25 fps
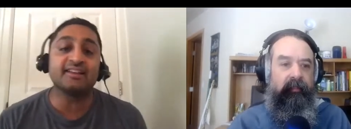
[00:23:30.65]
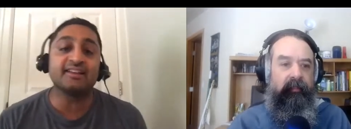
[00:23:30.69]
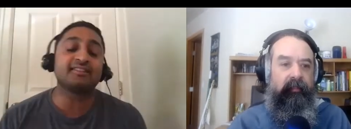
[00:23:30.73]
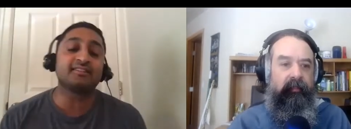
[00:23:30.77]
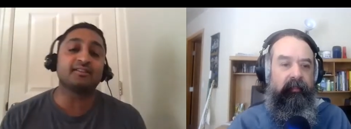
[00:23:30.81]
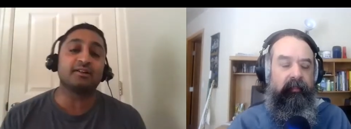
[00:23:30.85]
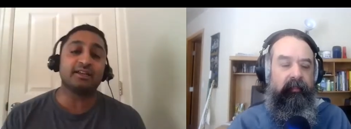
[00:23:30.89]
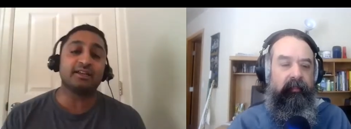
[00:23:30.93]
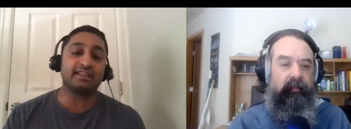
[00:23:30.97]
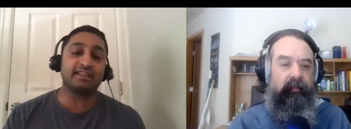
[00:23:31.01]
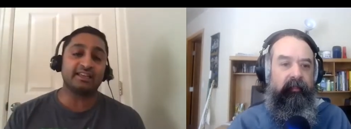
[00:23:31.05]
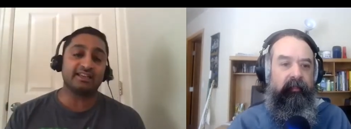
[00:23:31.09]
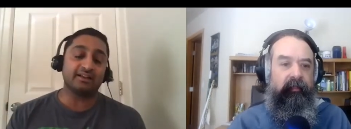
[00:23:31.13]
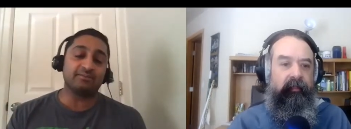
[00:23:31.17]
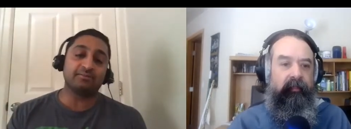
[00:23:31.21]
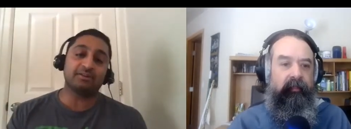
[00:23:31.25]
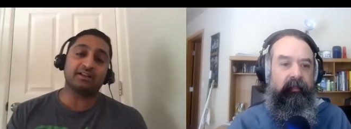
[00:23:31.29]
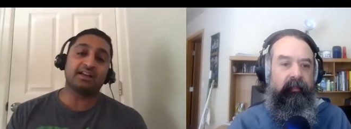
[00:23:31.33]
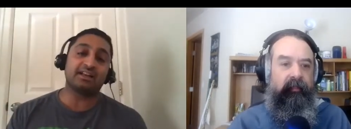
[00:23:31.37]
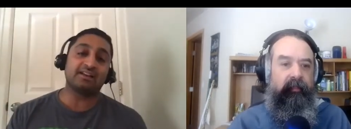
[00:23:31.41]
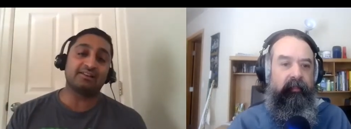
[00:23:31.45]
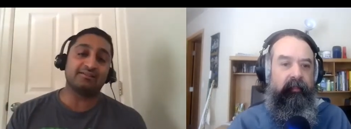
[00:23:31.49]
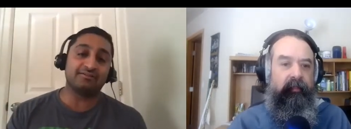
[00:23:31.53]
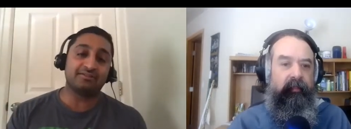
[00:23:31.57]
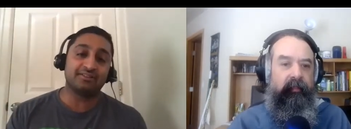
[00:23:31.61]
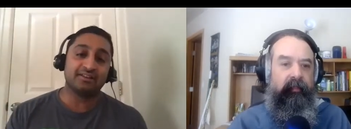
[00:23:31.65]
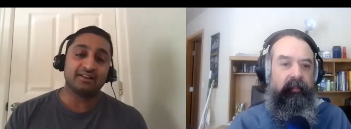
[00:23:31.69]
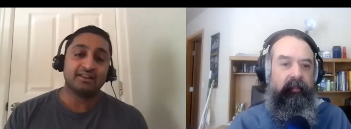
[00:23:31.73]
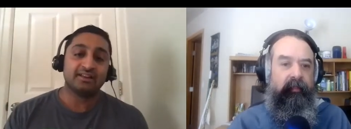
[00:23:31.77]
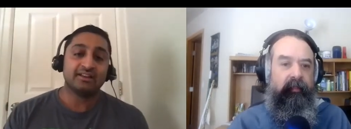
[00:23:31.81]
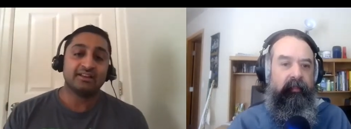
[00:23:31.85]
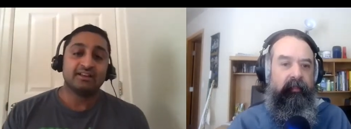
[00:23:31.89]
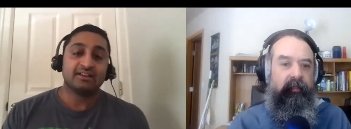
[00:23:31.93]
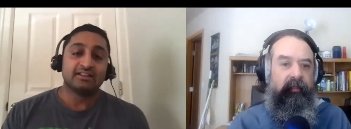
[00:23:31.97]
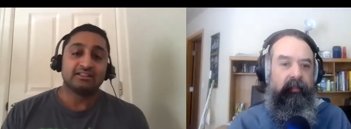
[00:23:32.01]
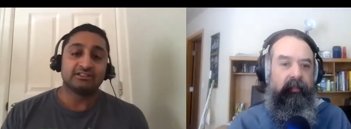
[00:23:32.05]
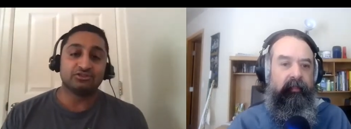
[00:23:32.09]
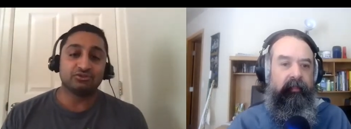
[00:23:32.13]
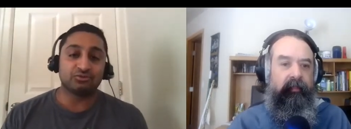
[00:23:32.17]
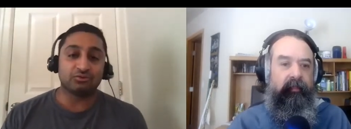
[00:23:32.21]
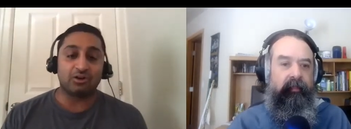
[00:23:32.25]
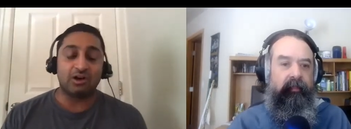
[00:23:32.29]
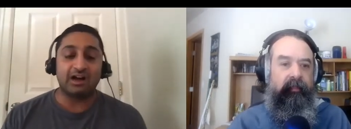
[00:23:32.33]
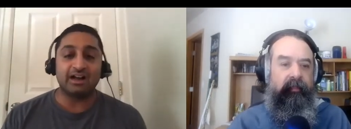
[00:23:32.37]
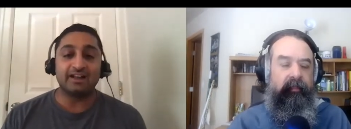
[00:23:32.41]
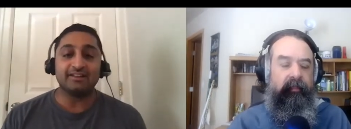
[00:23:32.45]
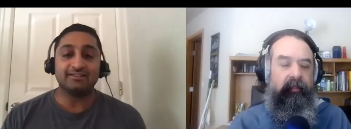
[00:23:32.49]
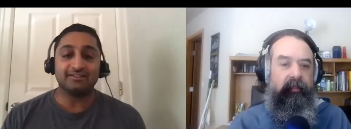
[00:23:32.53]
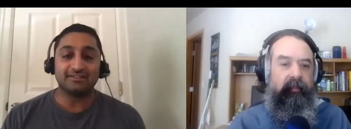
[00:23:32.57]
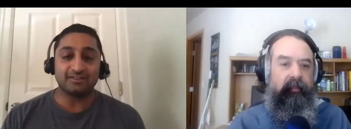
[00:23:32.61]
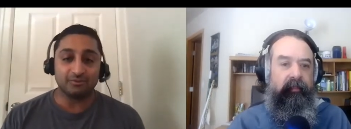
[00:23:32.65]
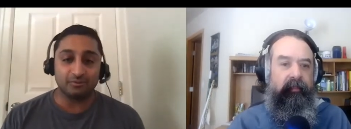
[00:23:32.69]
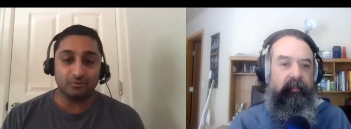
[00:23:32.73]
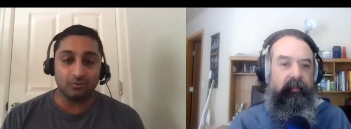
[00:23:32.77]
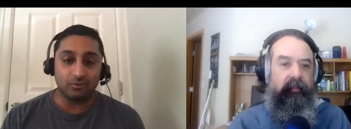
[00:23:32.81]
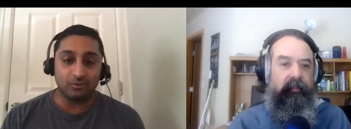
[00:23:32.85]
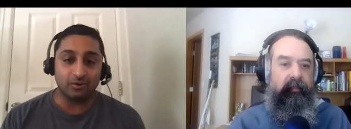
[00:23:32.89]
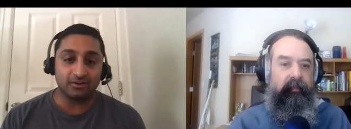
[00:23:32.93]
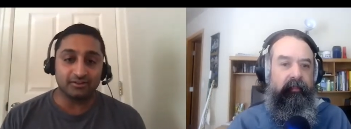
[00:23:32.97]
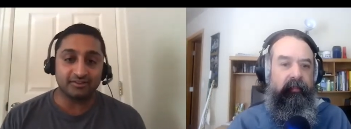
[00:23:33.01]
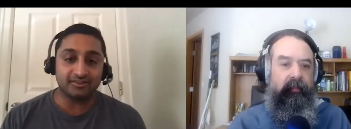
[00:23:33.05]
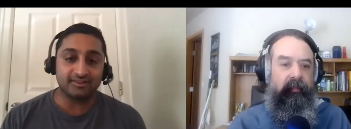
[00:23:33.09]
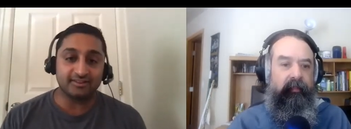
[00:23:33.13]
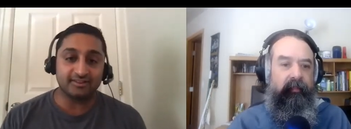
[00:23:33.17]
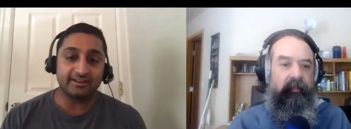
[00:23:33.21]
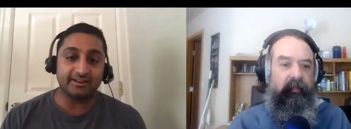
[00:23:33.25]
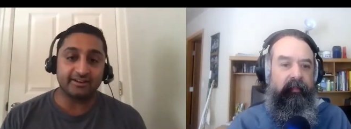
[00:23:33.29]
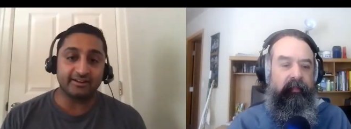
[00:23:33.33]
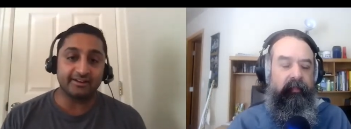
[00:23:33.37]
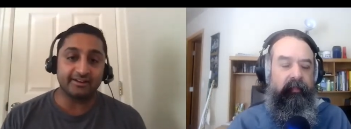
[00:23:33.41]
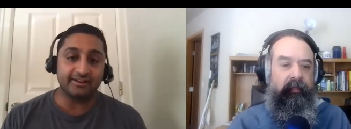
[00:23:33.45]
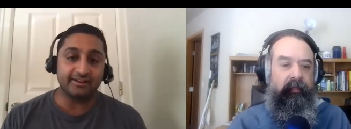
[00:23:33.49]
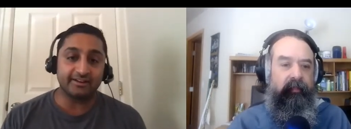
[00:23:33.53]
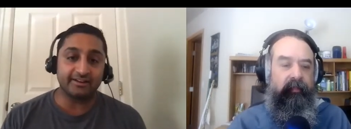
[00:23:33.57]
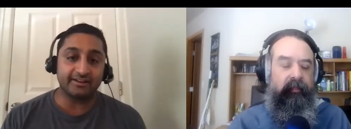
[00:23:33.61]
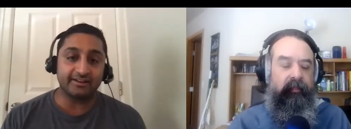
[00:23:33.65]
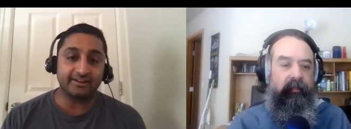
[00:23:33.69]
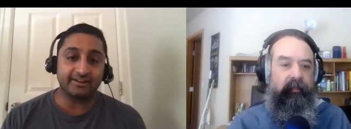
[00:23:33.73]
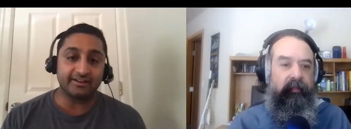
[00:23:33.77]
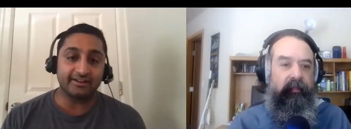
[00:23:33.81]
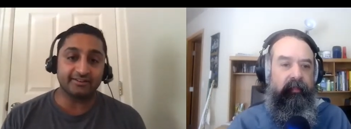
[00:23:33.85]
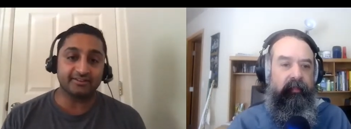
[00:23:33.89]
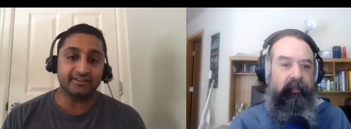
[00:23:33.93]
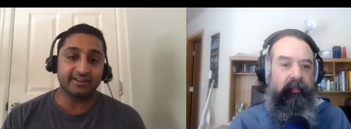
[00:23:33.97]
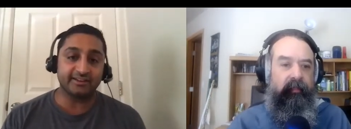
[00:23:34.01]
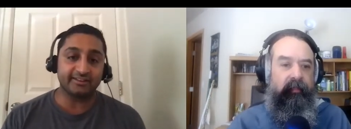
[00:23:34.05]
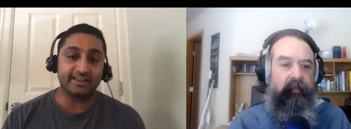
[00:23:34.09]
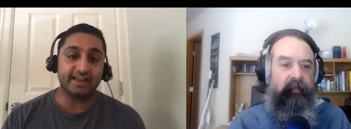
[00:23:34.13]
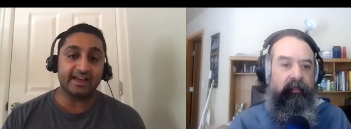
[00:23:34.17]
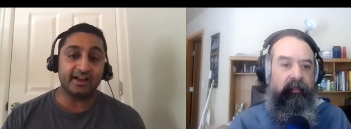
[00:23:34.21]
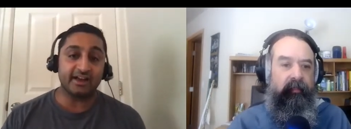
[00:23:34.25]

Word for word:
Speaker 1: So I think I'm kind of drawn towards scenarios like that